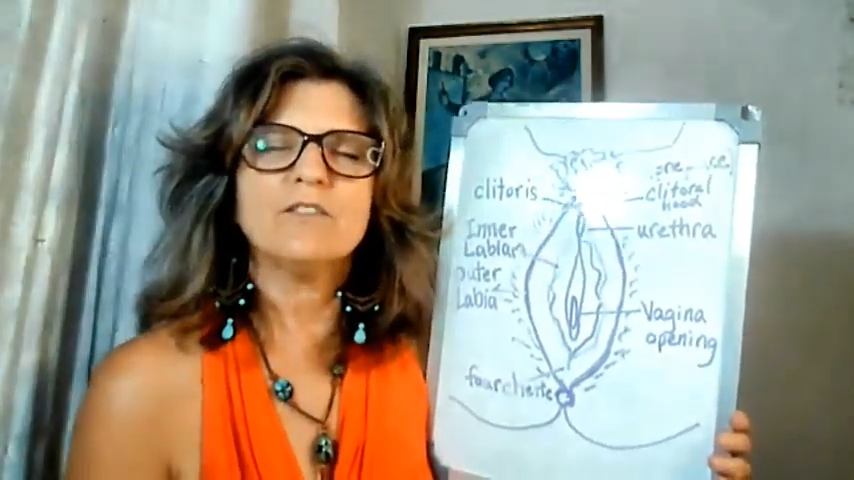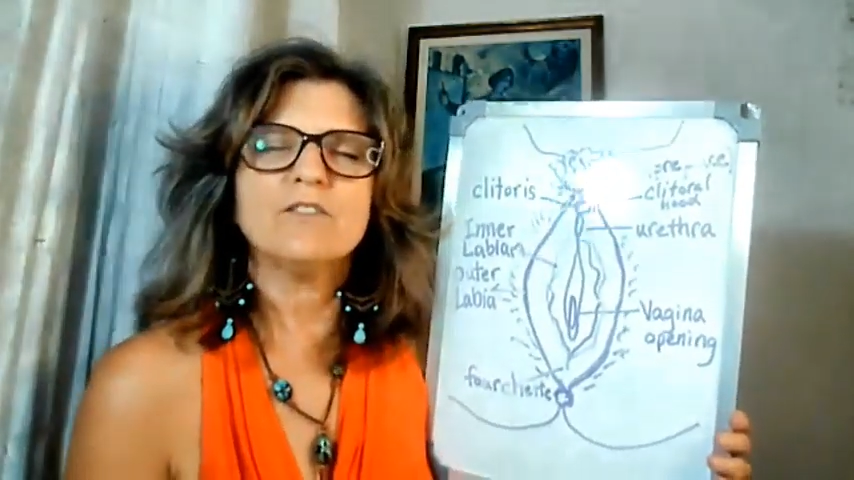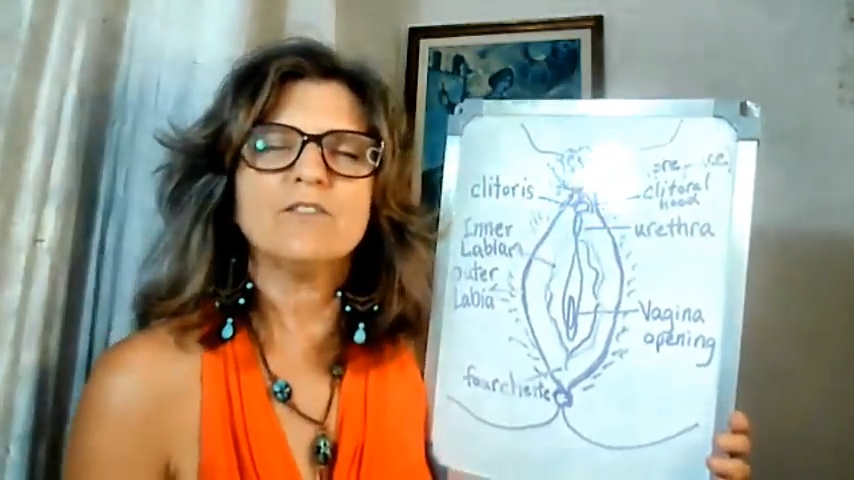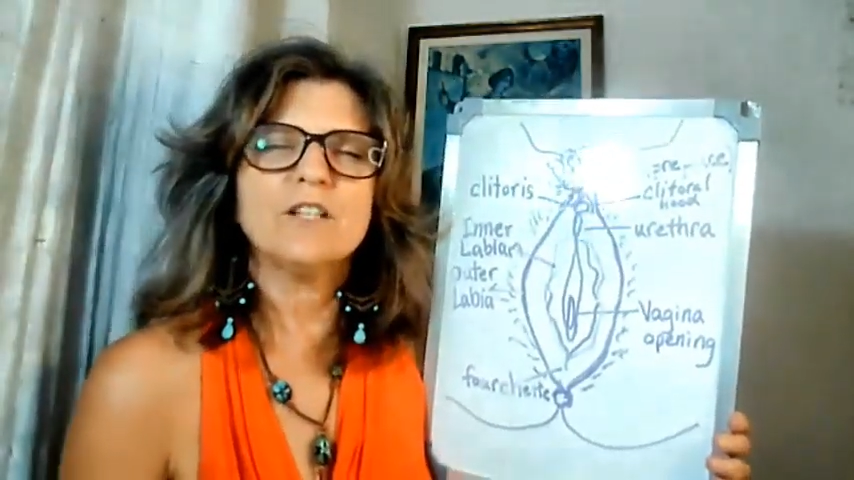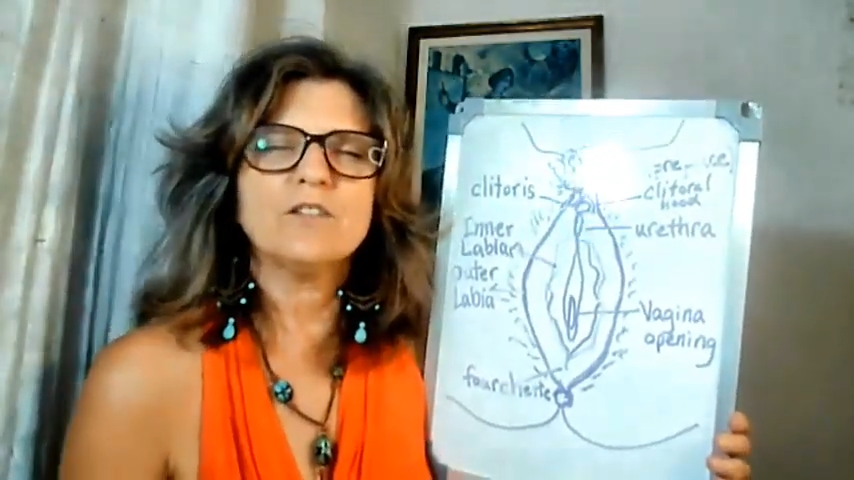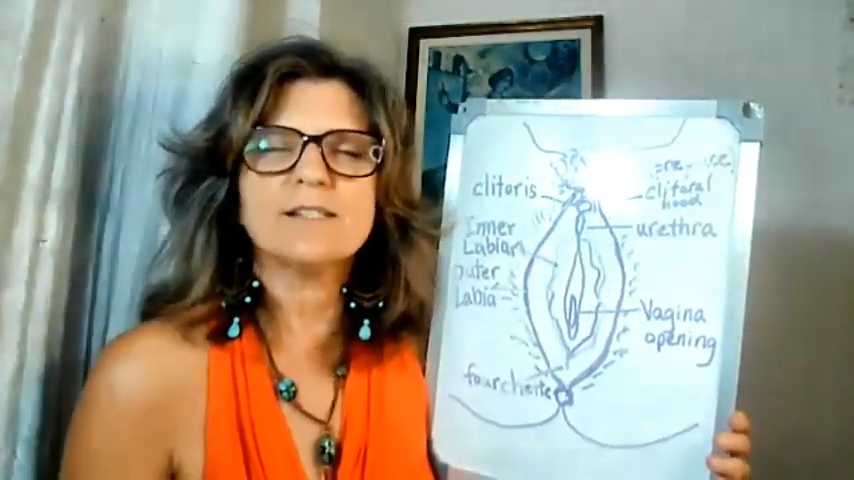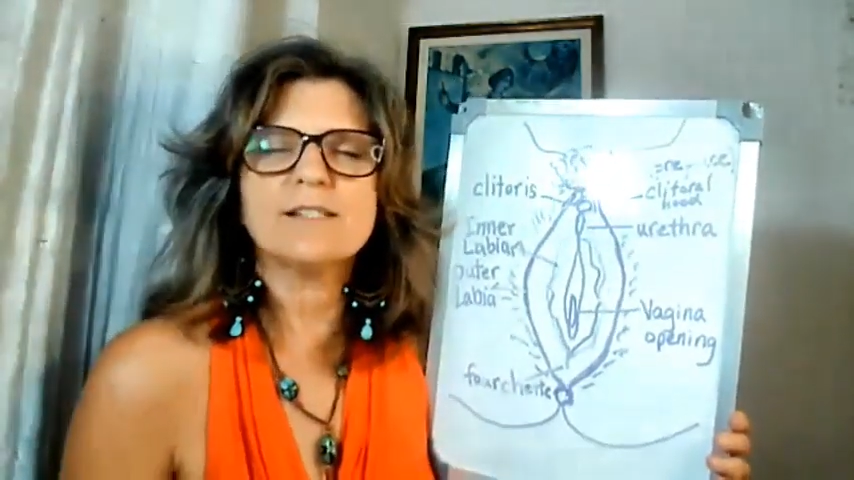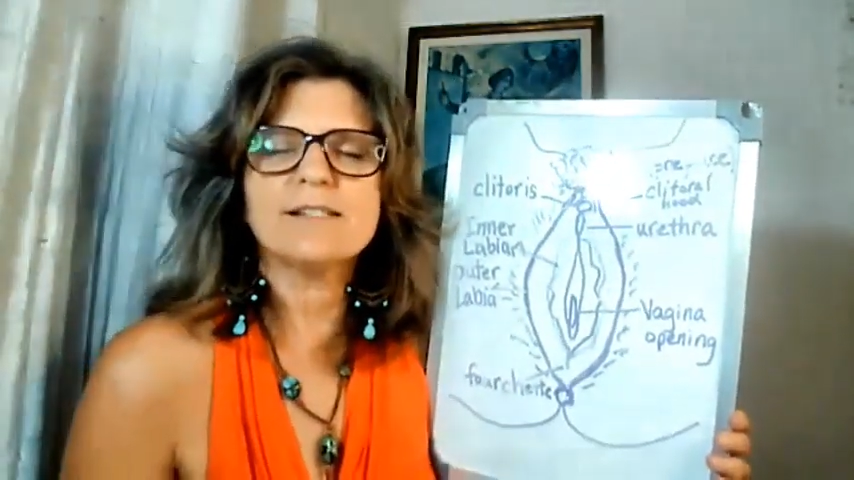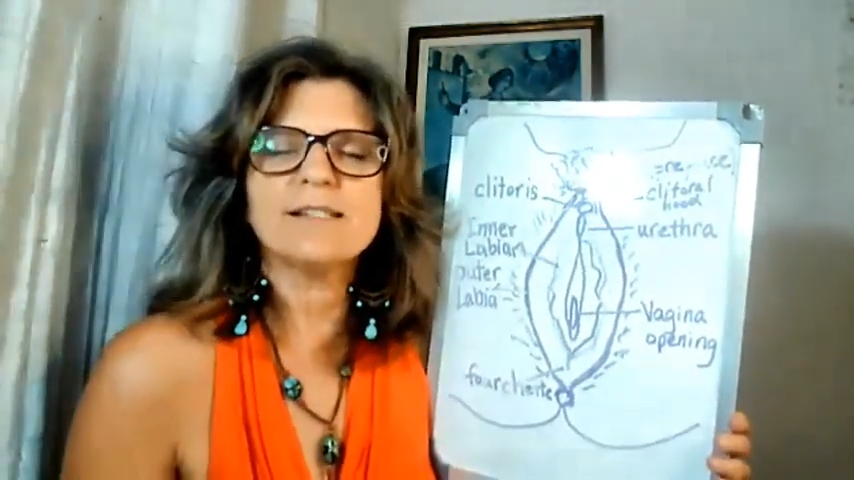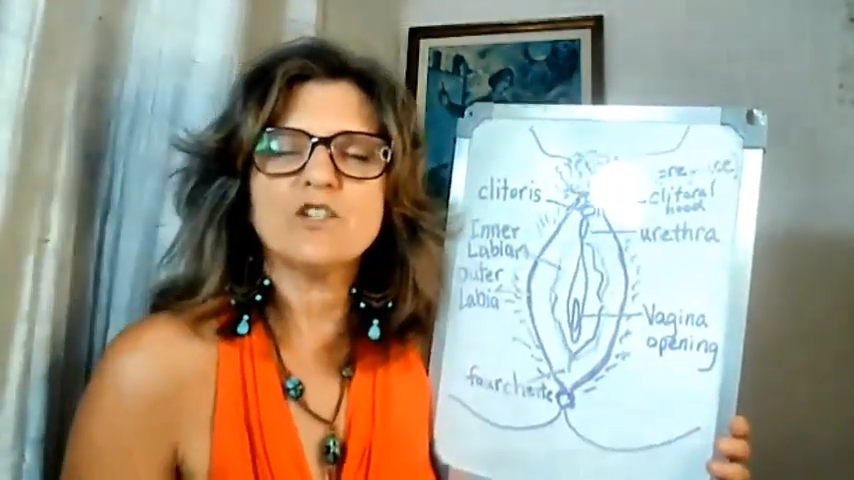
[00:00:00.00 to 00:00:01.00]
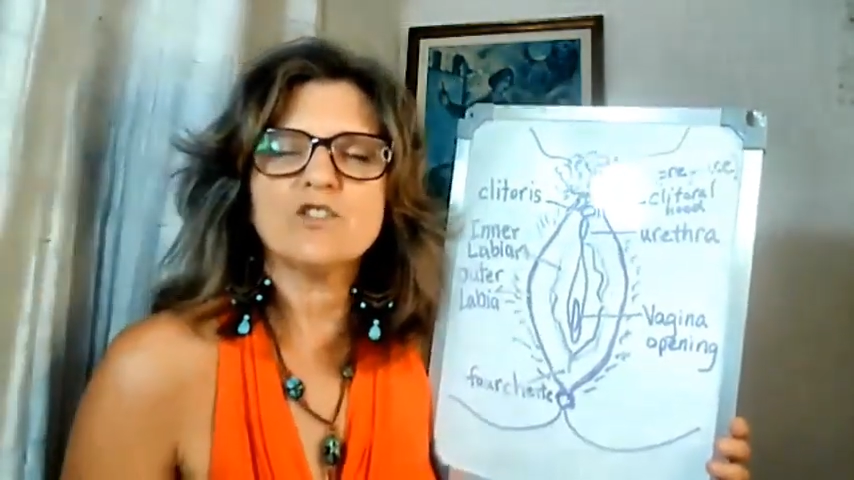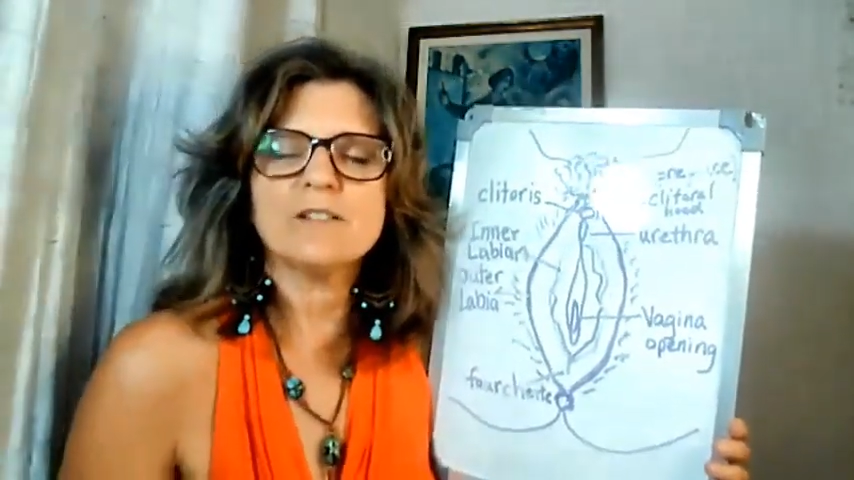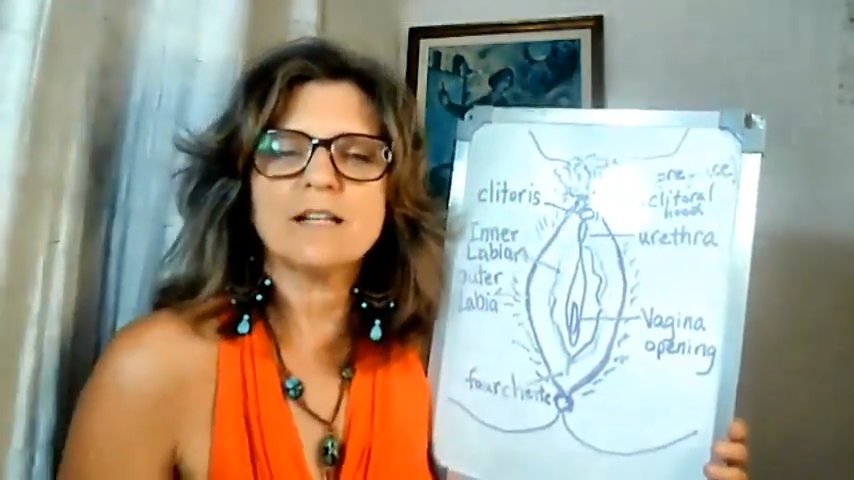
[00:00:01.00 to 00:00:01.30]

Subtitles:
feel the sensations